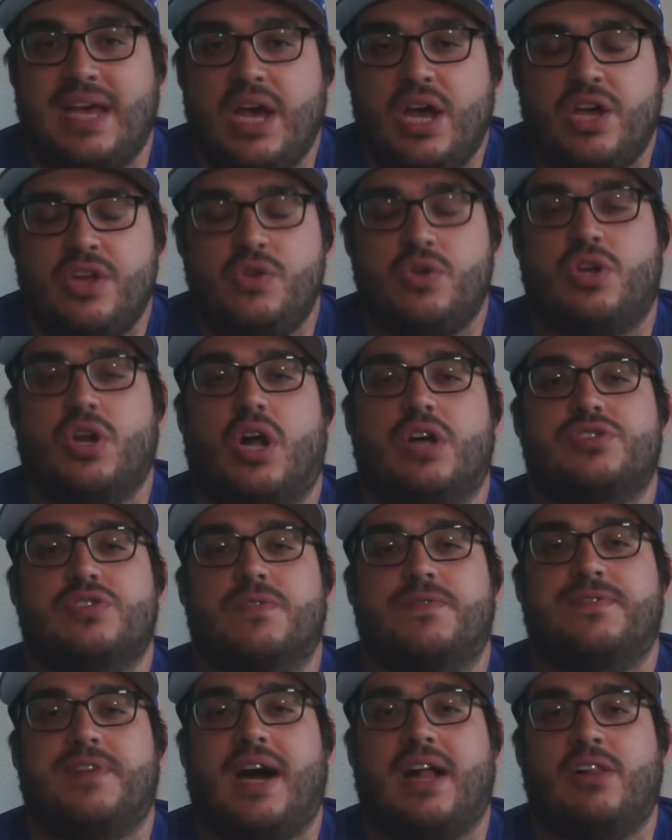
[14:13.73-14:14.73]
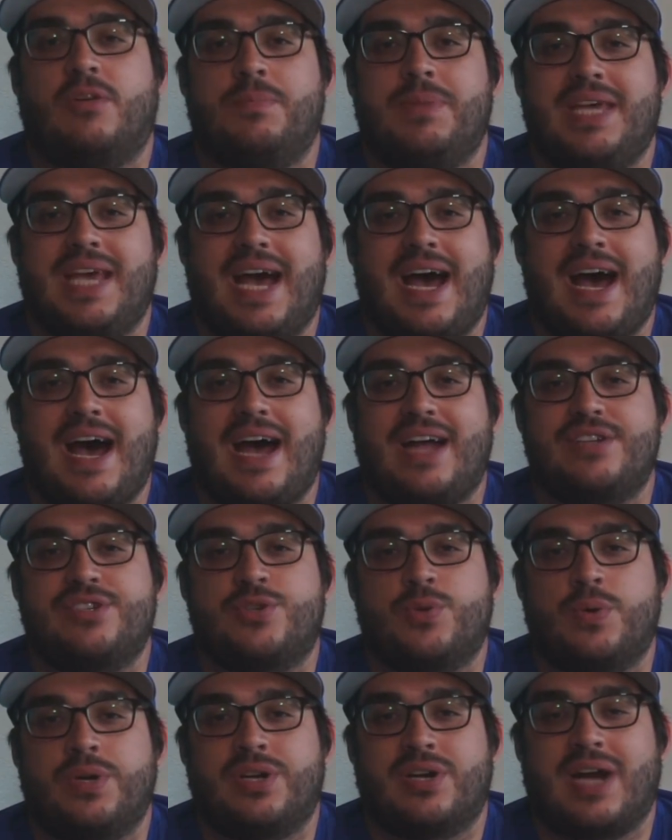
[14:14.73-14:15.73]
You can also follow me on
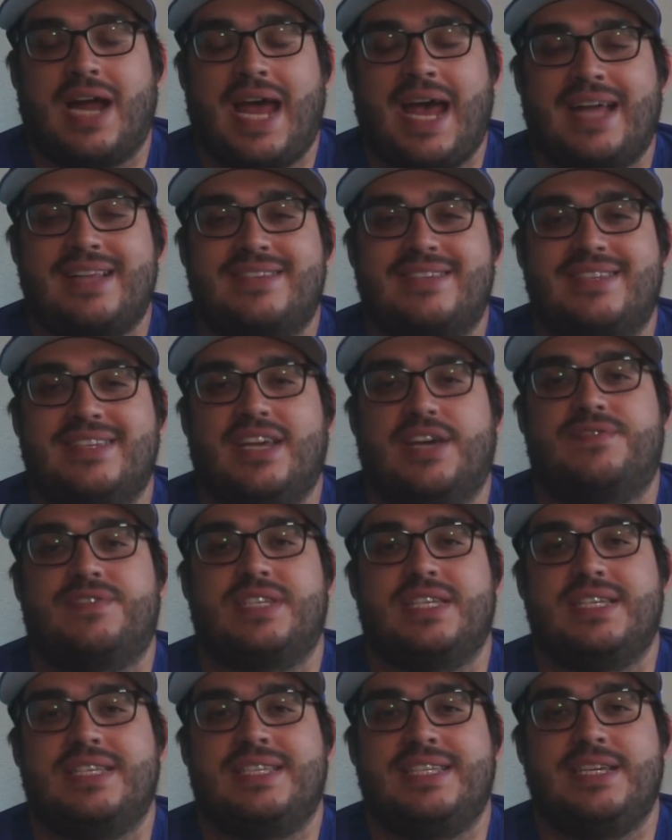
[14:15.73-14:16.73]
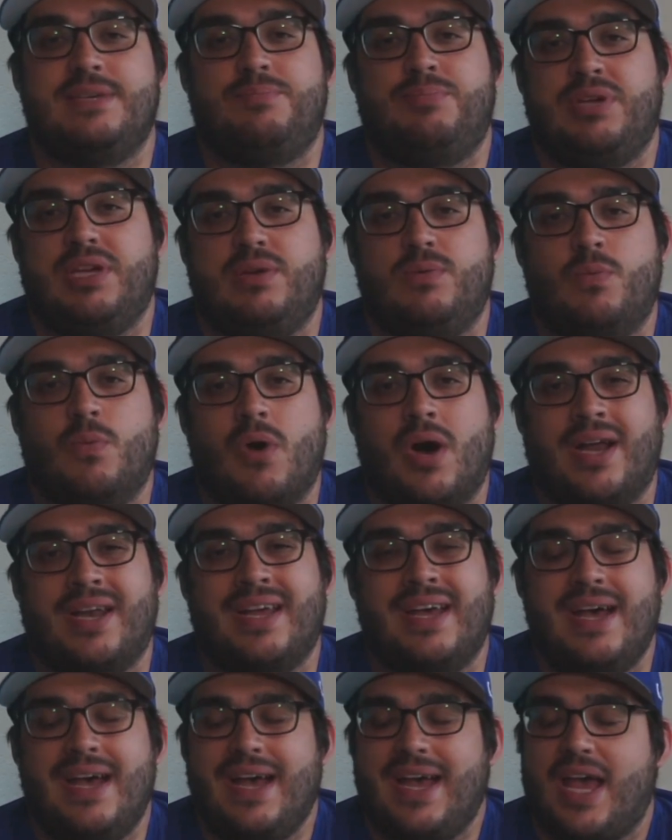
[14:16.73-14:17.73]
Twitter at CFCDP1.
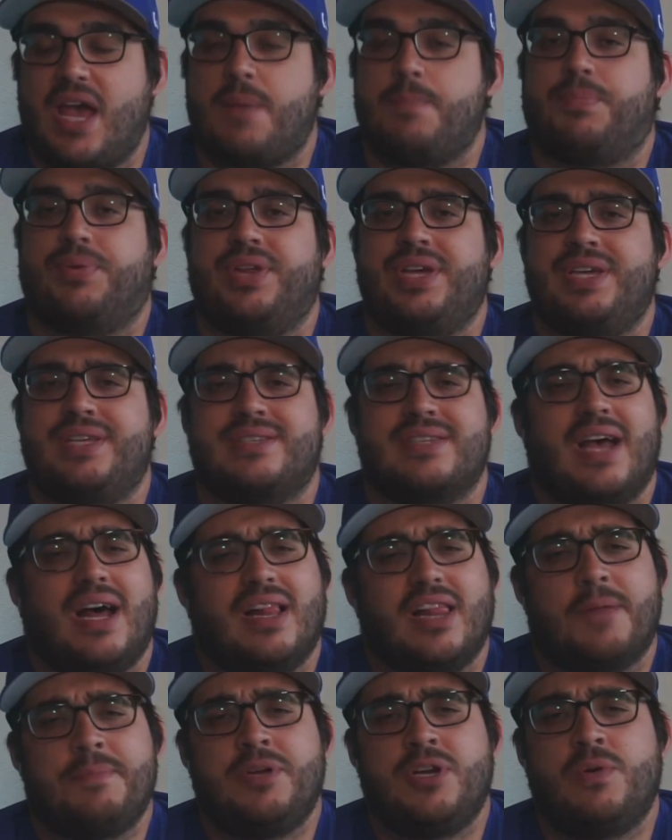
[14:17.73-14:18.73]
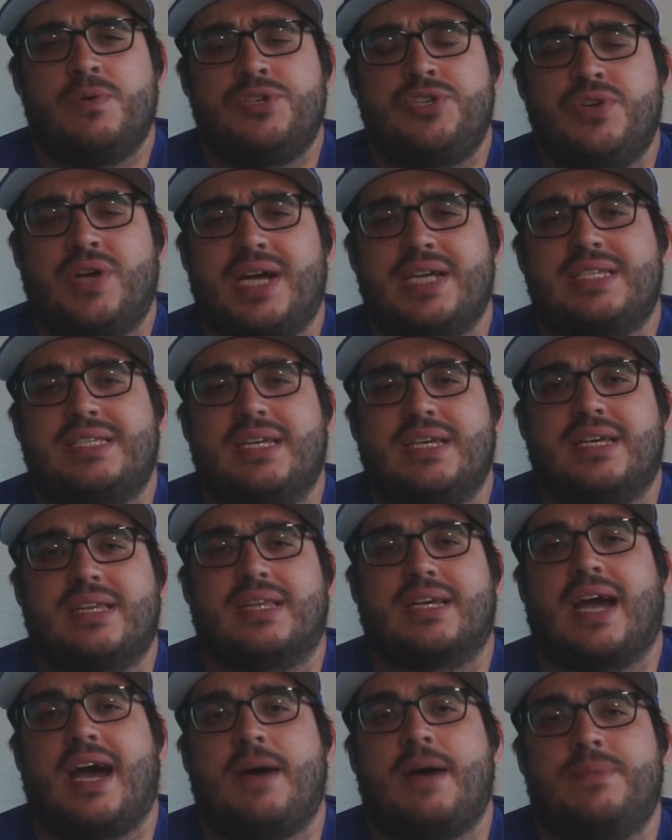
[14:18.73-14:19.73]
And please, let me know what you guys think in the
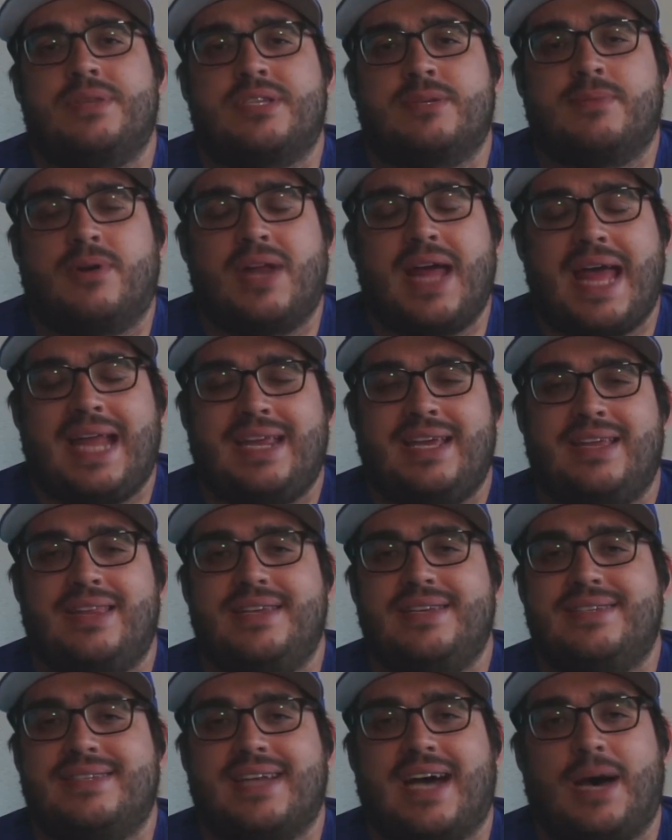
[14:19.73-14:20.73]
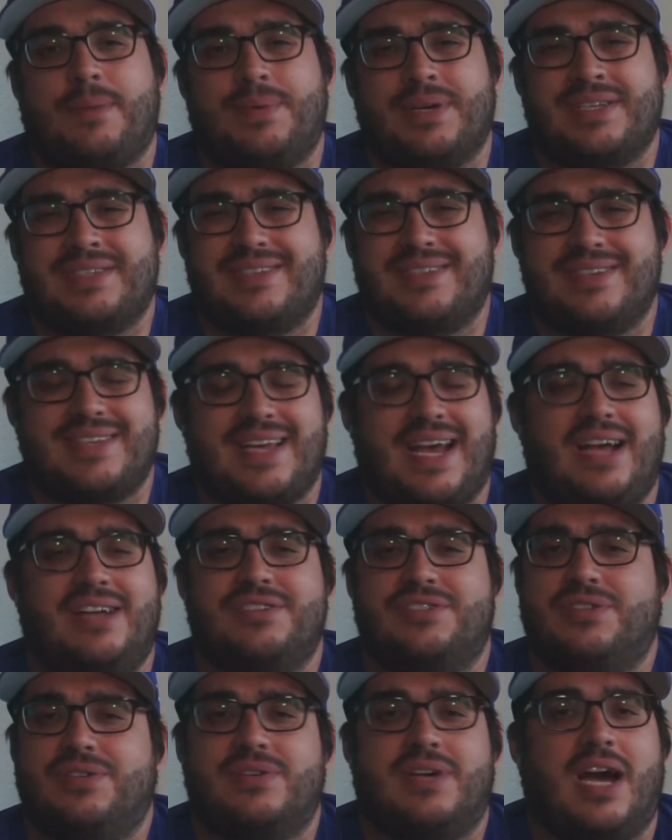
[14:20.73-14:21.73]
comments about any of these topics. Does
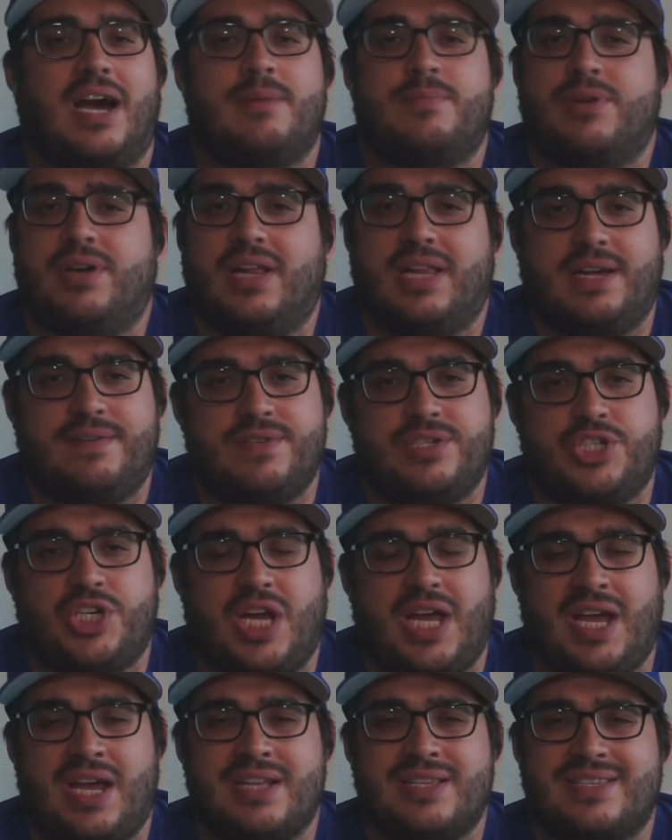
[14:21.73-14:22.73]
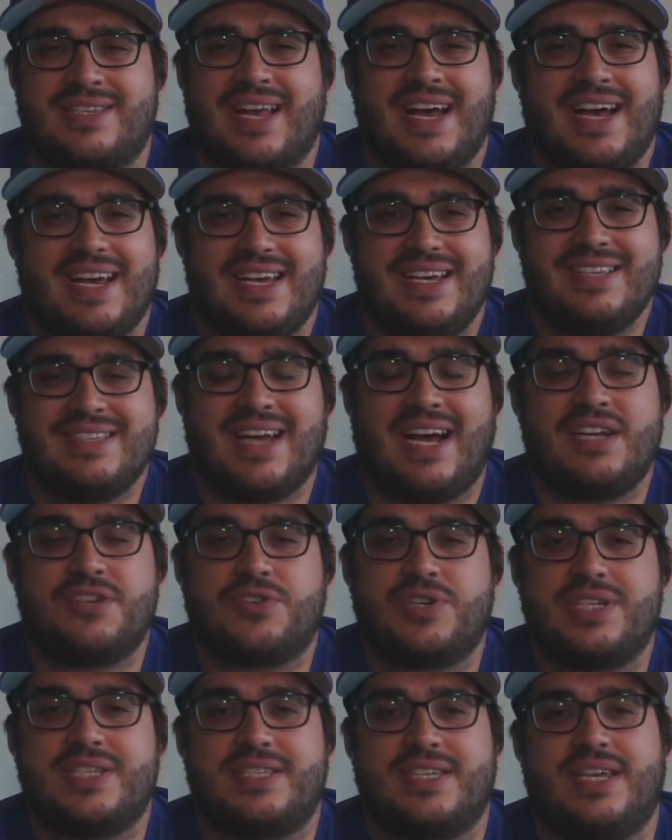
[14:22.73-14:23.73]
Angelo Gabriel have a chance? Is
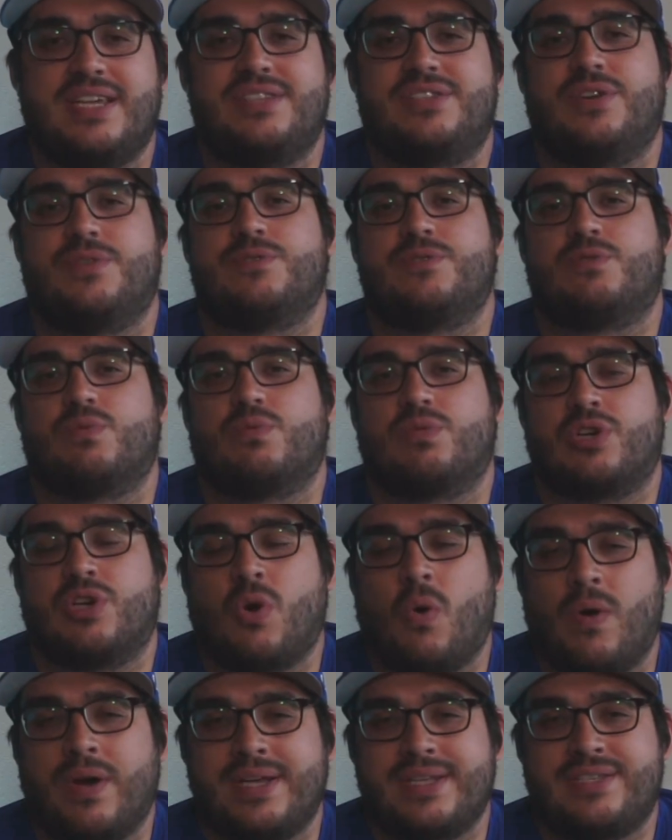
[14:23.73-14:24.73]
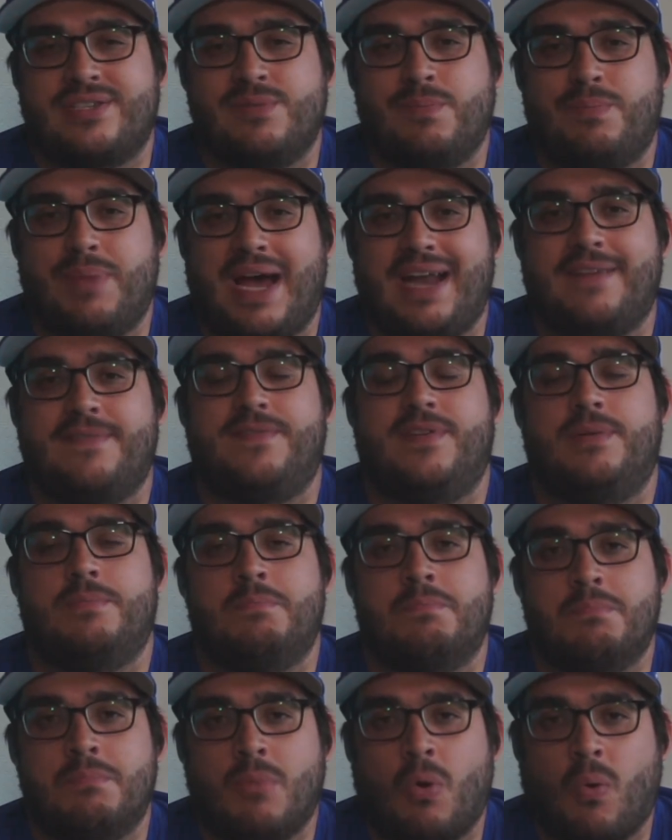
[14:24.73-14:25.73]
Andre Santos going to benefit
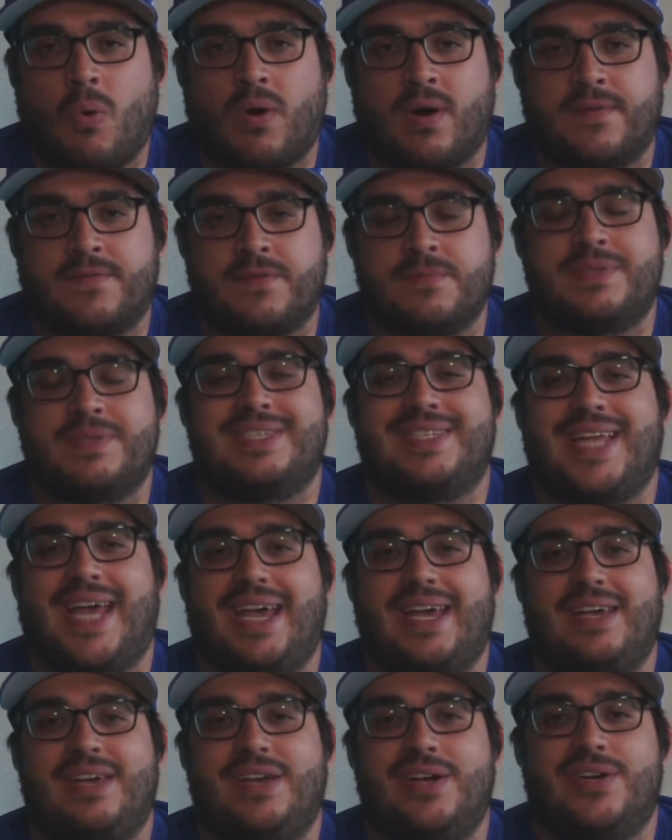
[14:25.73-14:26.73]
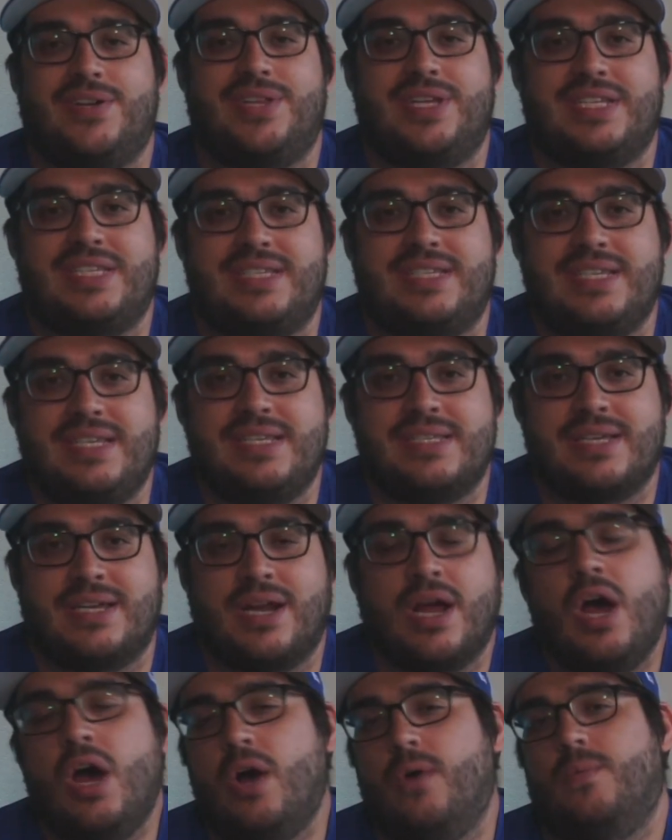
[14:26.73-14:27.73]
more from staying here this season
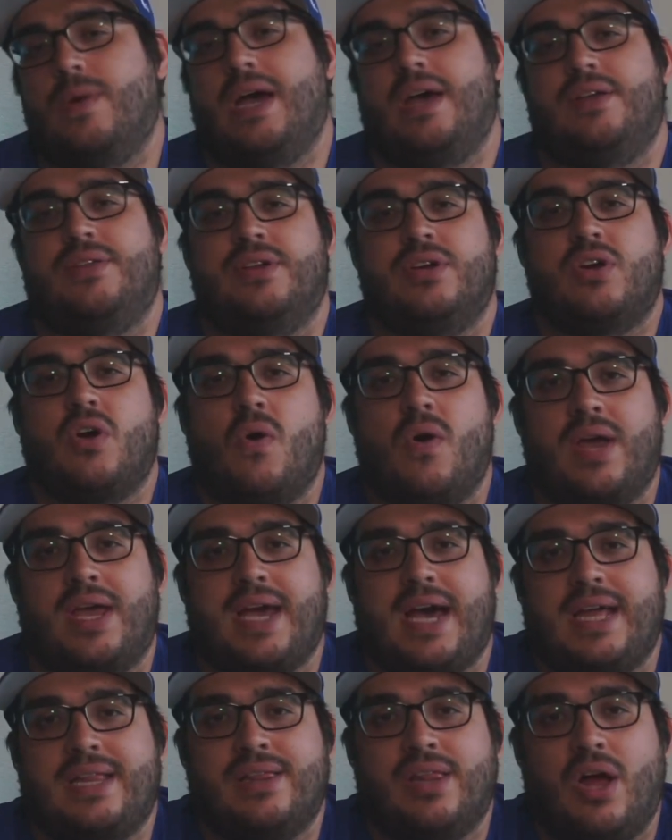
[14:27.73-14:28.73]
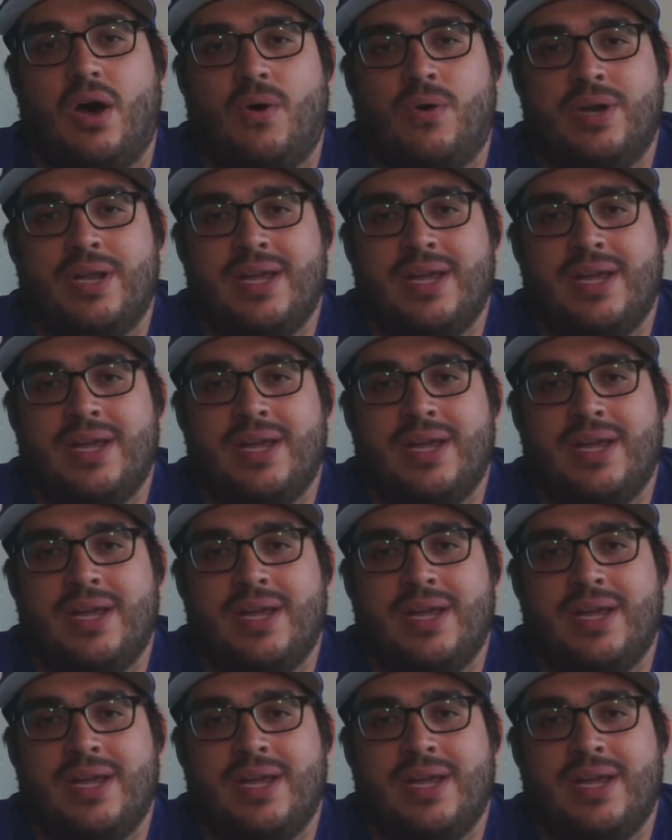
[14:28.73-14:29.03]
rather than going on loan?